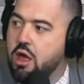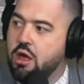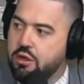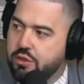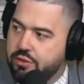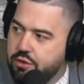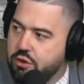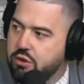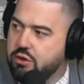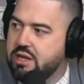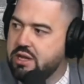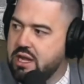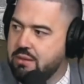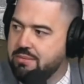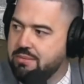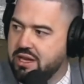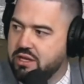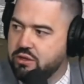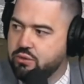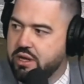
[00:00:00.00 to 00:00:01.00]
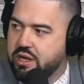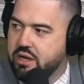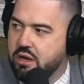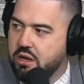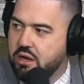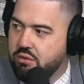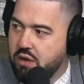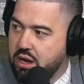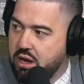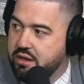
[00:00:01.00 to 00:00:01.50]
13 minutes we can
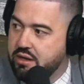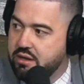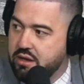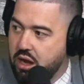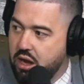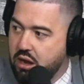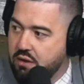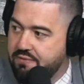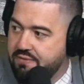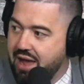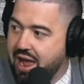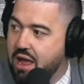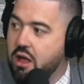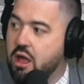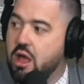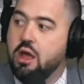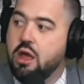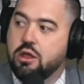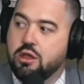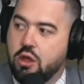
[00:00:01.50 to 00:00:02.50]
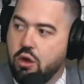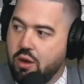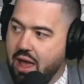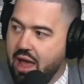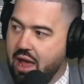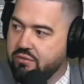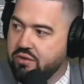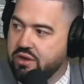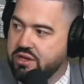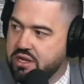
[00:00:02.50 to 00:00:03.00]
underwrite an entire file, know
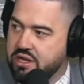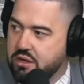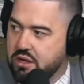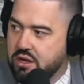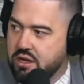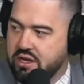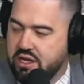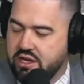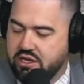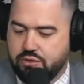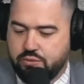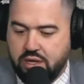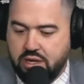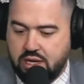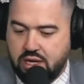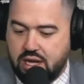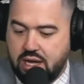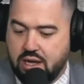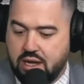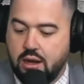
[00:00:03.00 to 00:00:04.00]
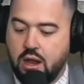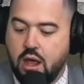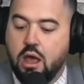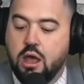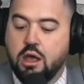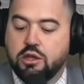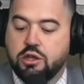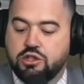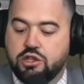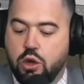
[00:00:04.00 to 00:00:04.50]
every single condition we need.
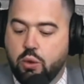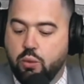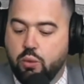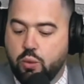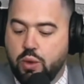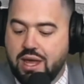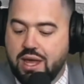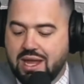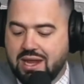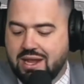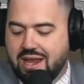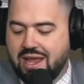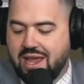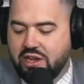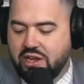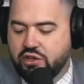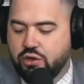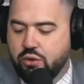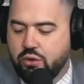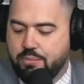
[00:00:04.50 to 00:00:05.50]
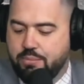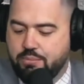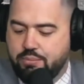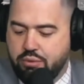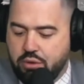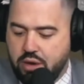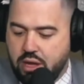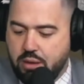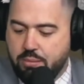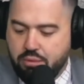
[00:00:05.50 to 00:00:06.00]
So we can issue a
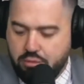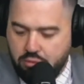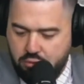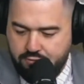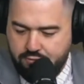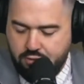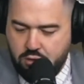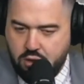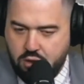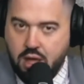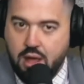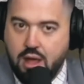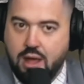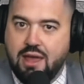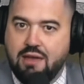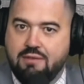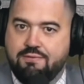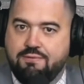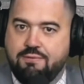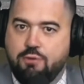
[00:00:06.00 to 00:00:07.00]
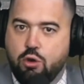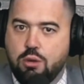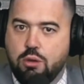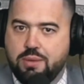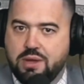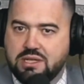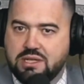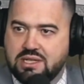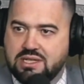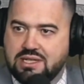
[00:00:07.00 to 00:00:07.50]
pre-approval in 4
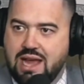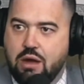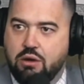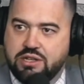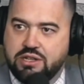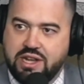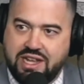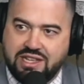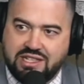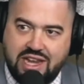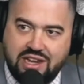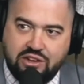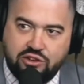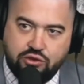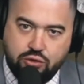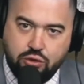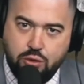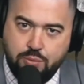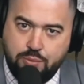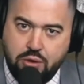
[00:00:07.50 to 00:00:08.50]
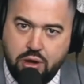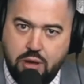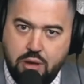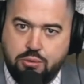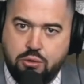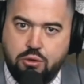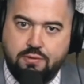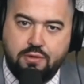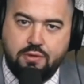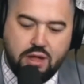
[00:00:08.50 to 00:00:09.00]
business hours. It's a true
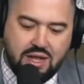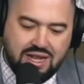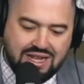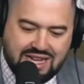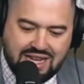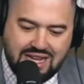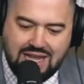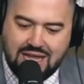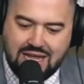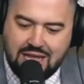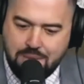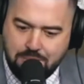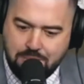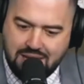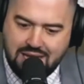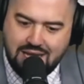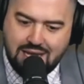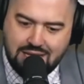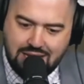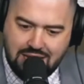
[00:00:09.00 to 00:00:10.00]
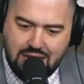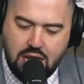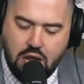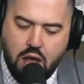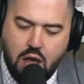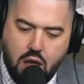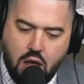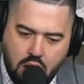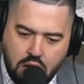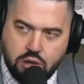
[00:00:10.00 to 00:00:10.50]
pre-approval, a TBD
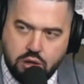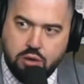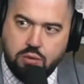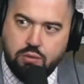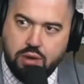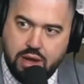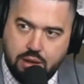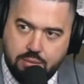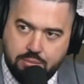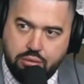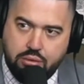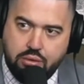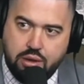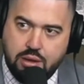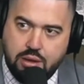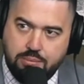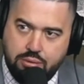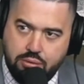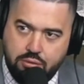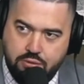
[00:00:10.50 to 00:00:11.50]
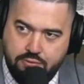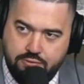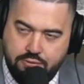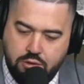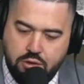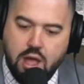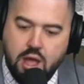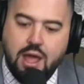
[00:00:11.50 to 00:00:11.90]
underwritten pre-approval